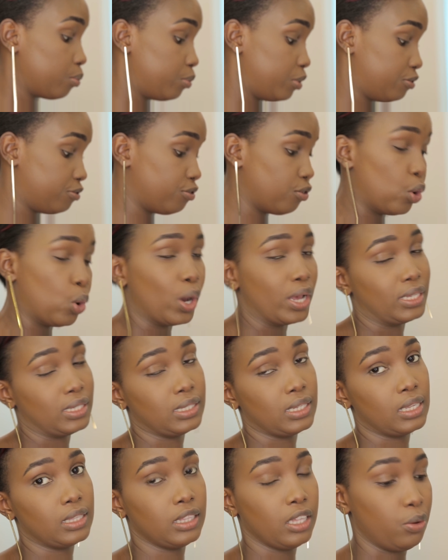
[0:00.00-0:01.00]
before I
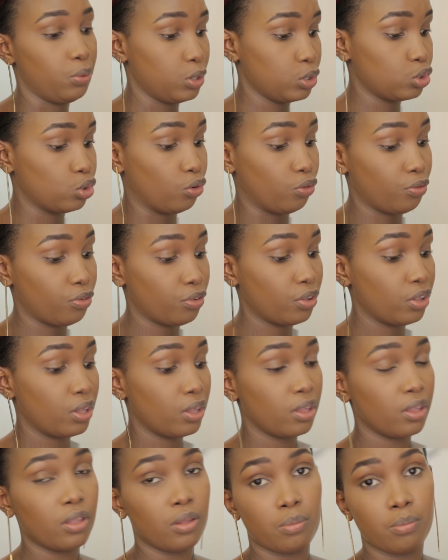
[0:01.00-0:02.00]
set the rest of
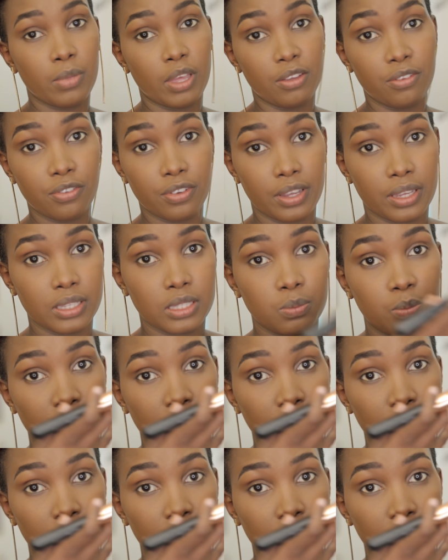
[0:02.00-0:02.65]
my face,